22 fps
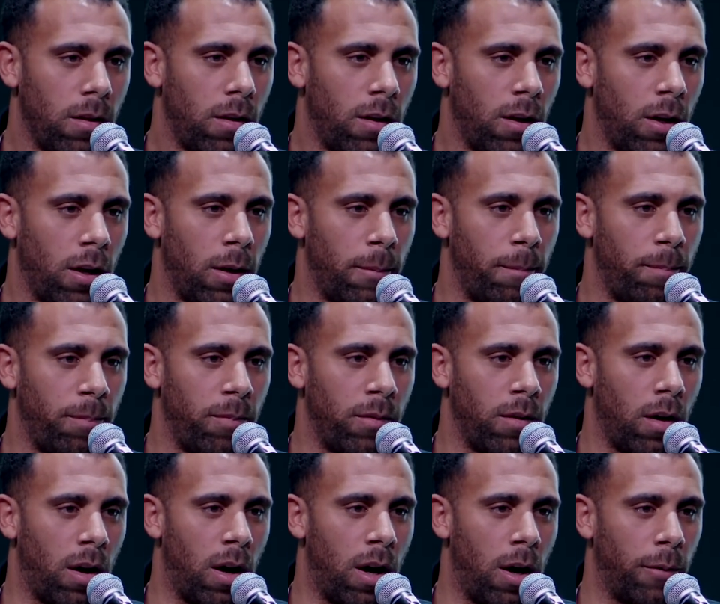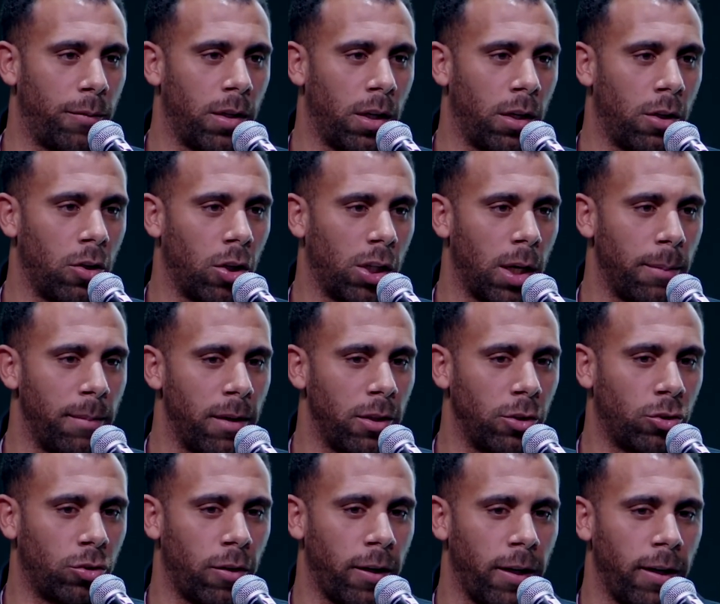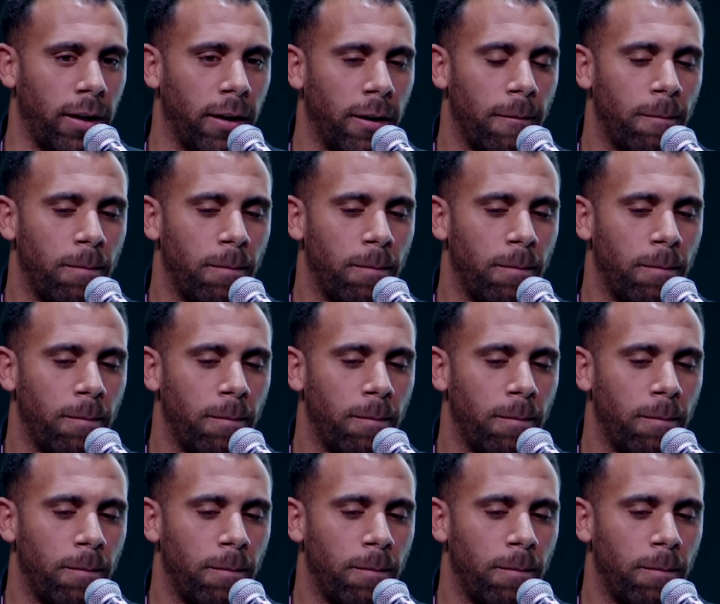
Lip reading: after the documentary.